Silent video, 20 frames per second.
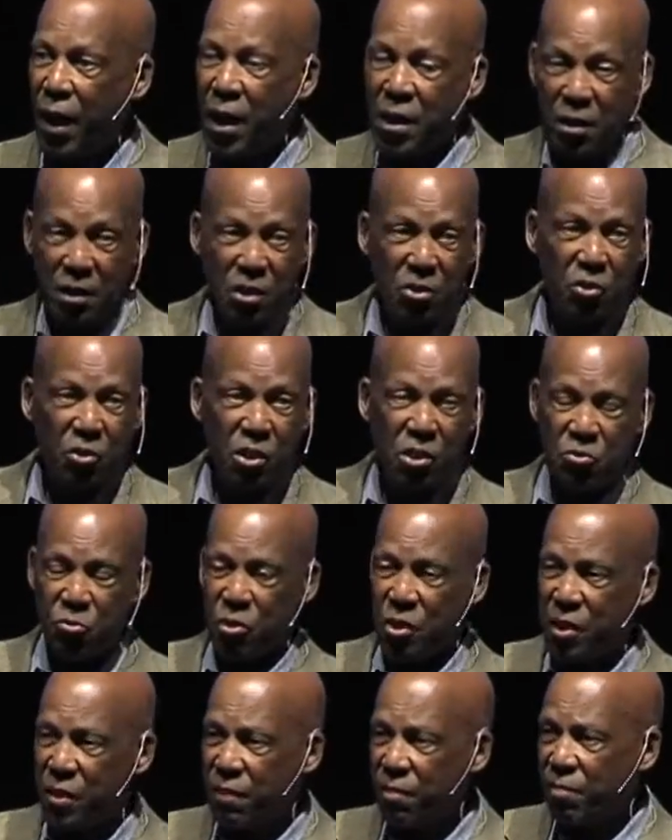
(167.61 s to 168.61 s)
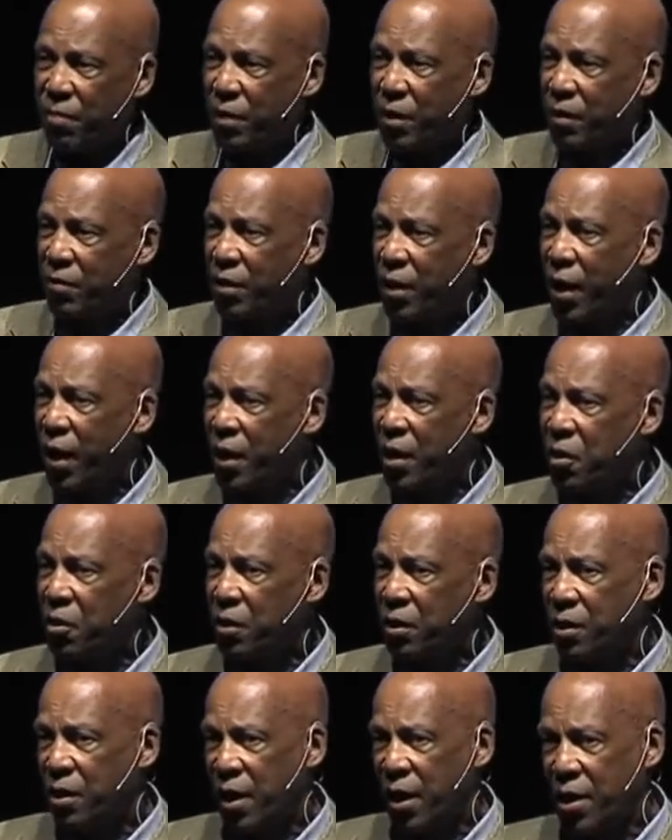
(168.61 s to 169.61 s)
And in this country, the
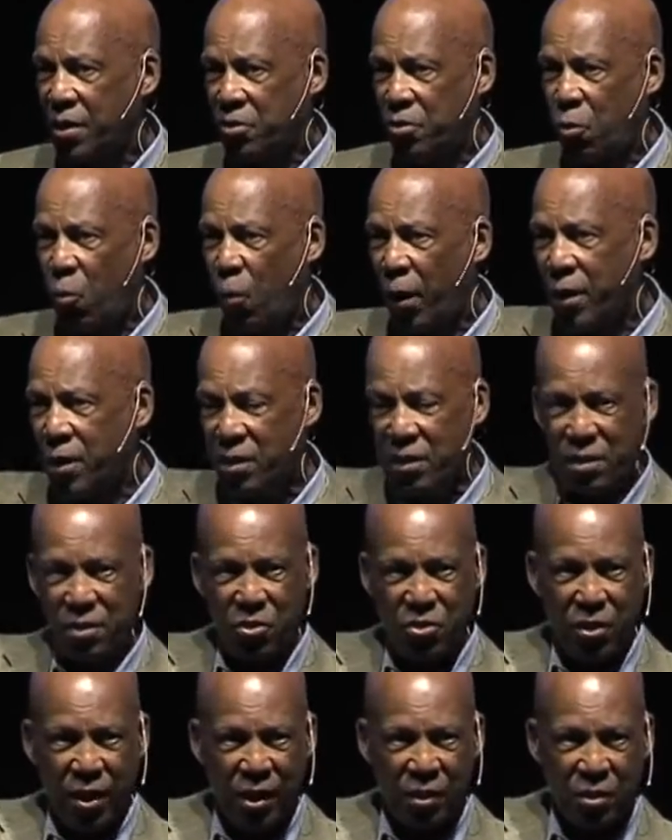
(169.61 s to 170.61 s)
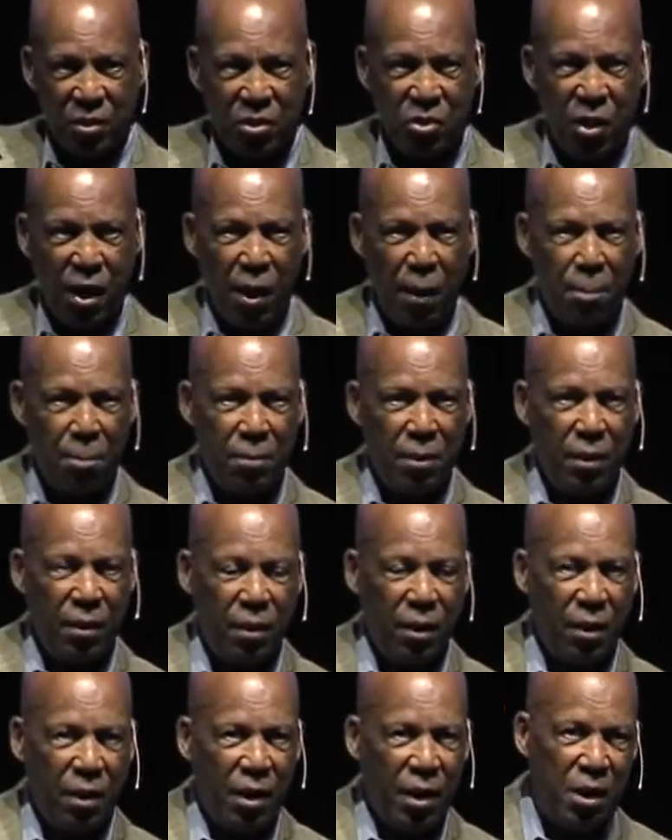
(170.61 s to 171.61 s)
hierarchy has whiteness at the
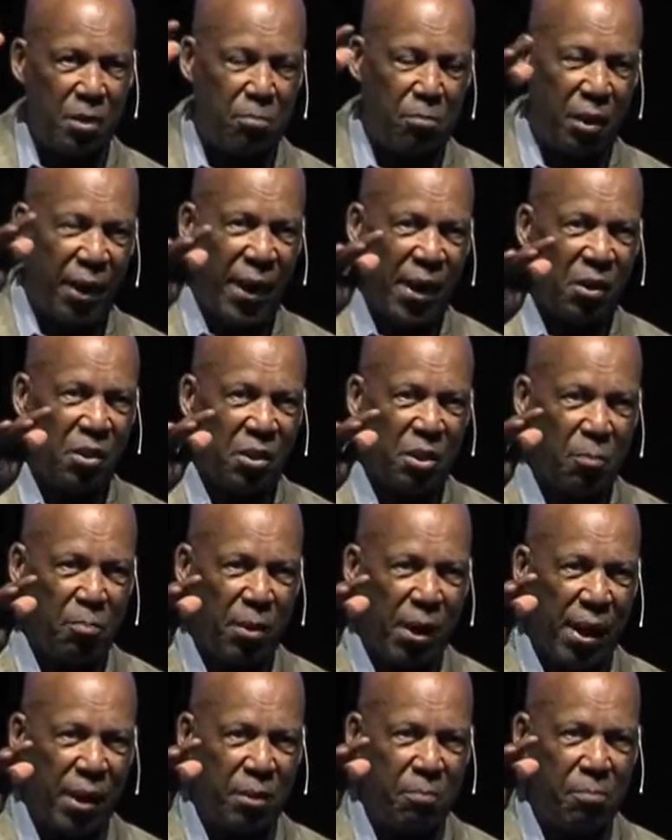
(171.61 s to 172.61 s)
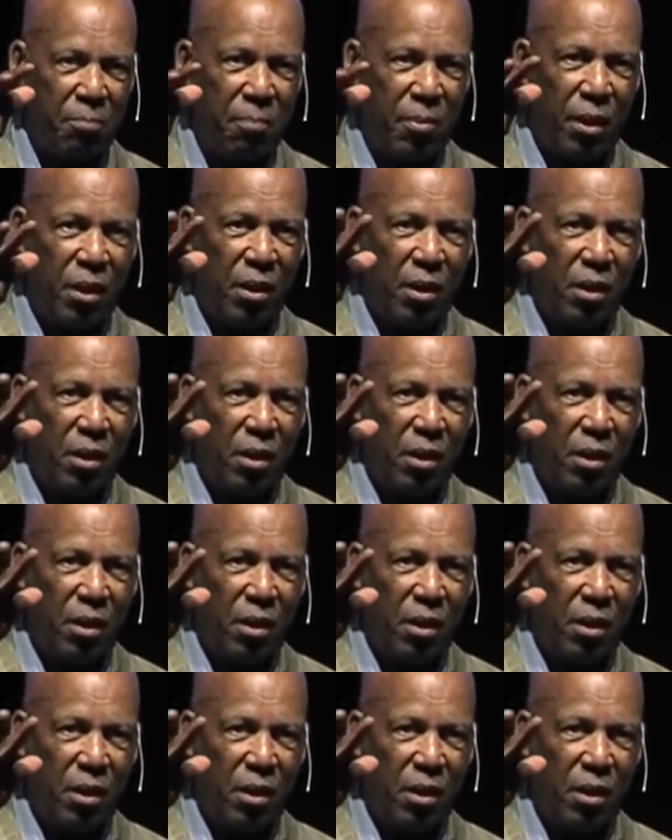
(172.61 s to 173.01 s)
top and black on the bottom,